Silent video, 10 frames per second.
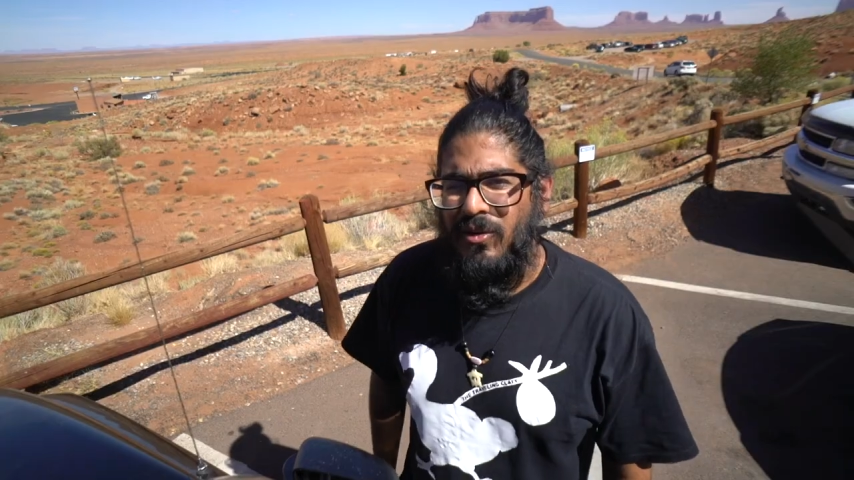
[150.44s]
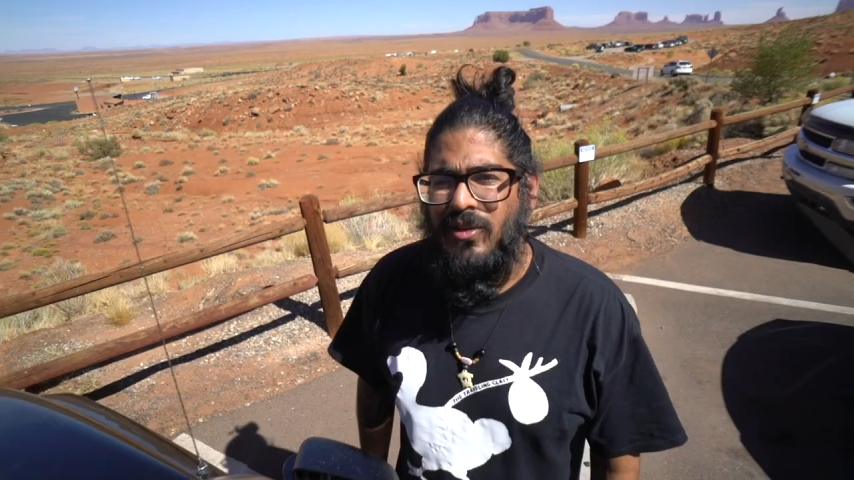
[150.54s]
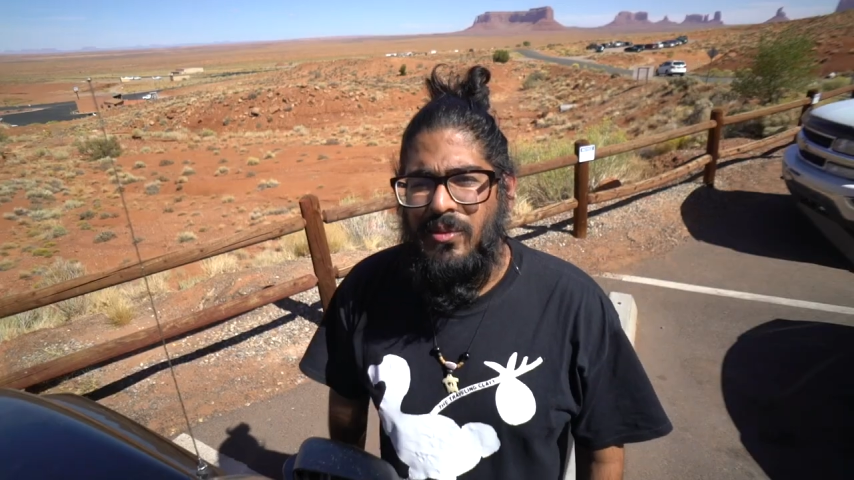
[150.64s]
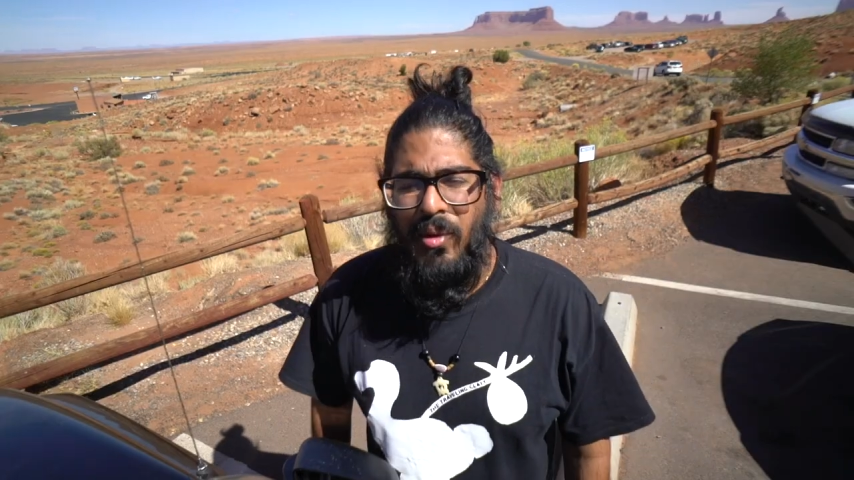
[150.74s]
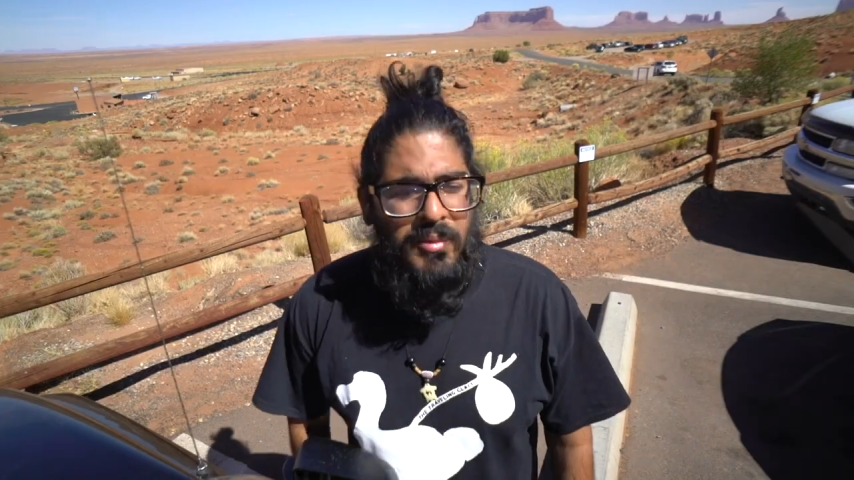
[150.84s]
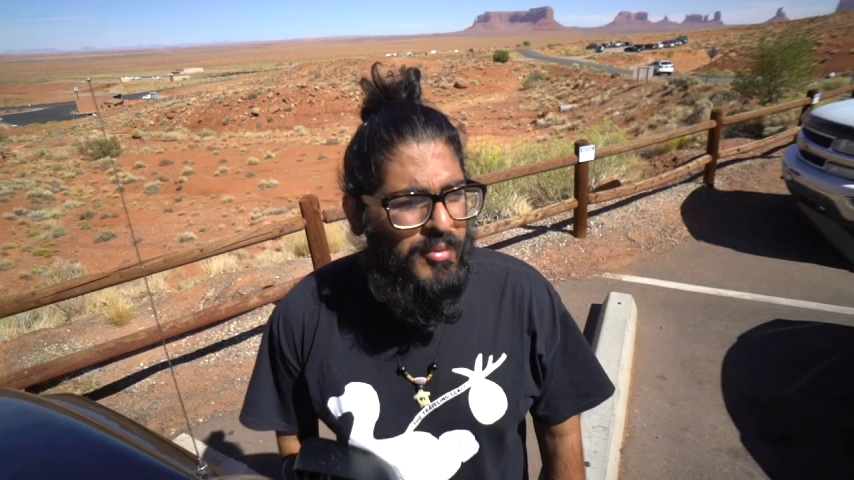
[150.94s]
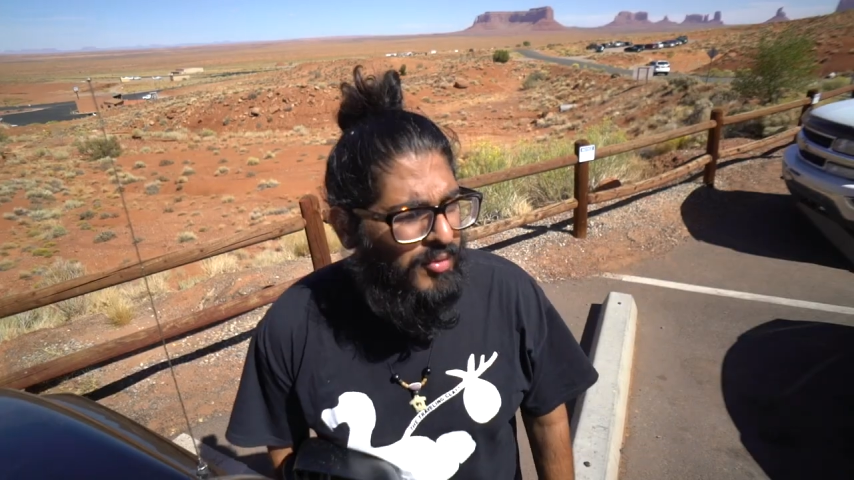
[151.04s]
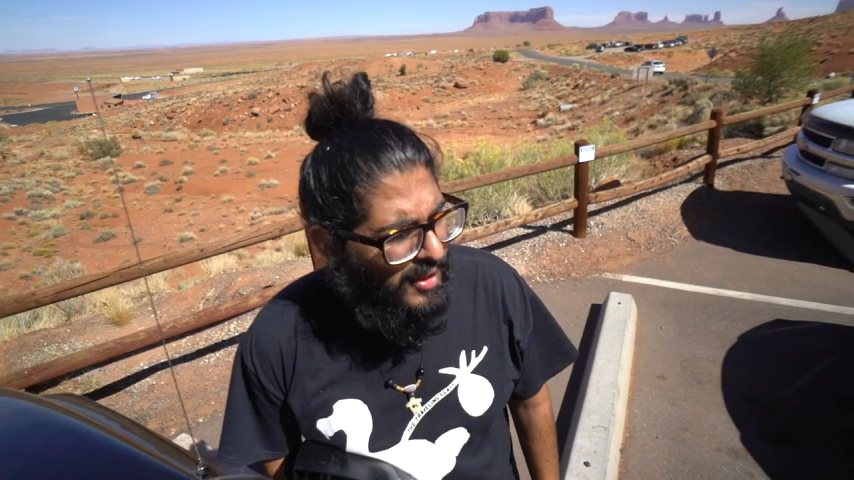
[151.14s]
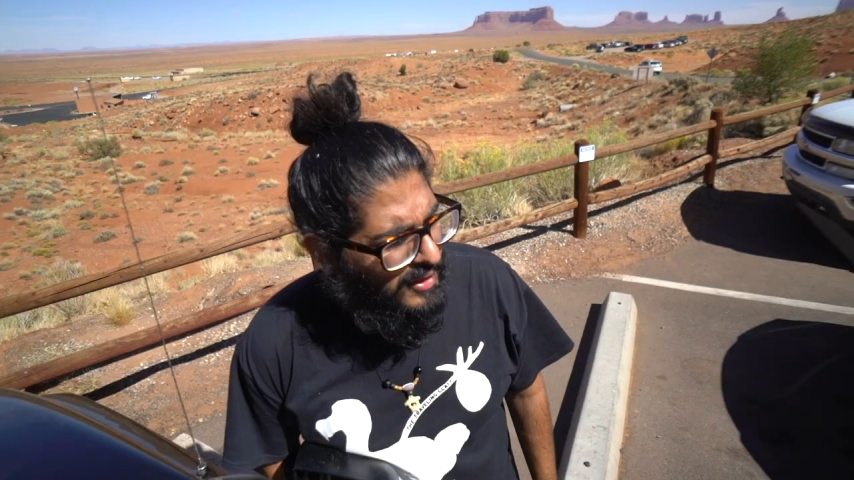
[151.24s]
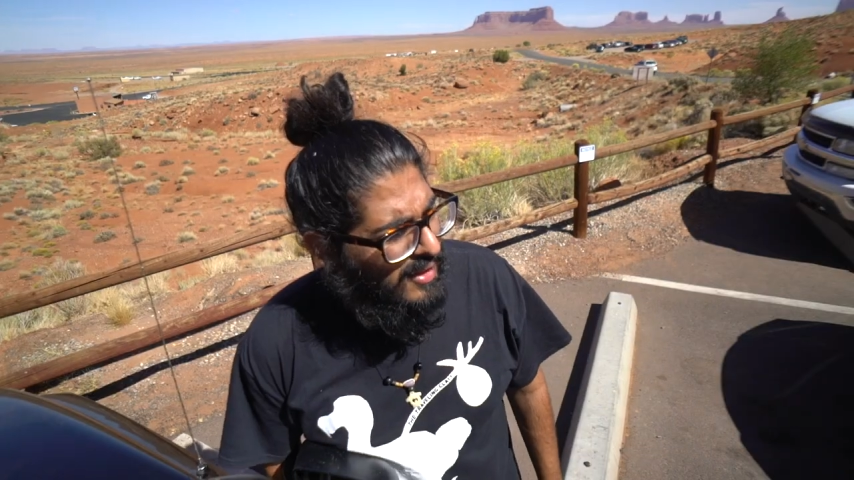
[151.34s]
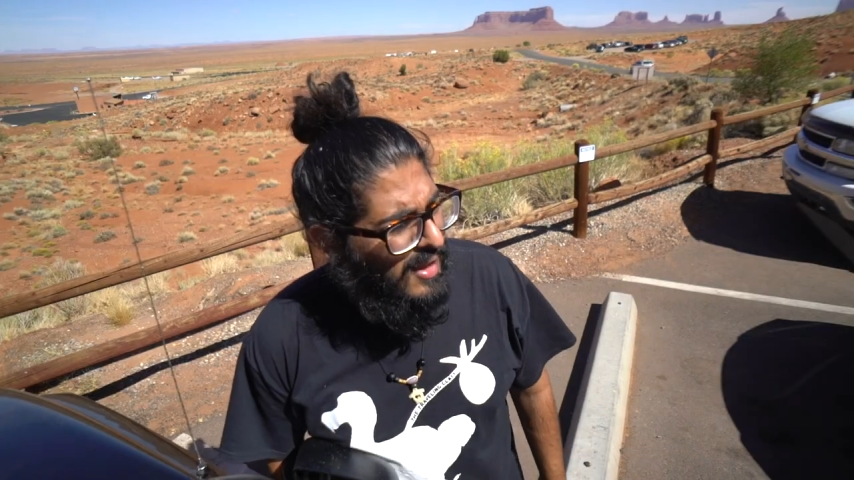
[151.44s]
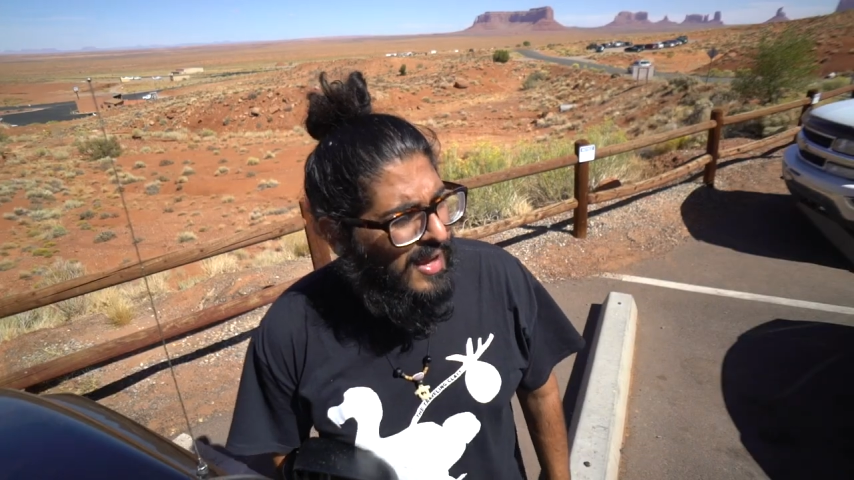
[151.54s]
here, into Monument Valley.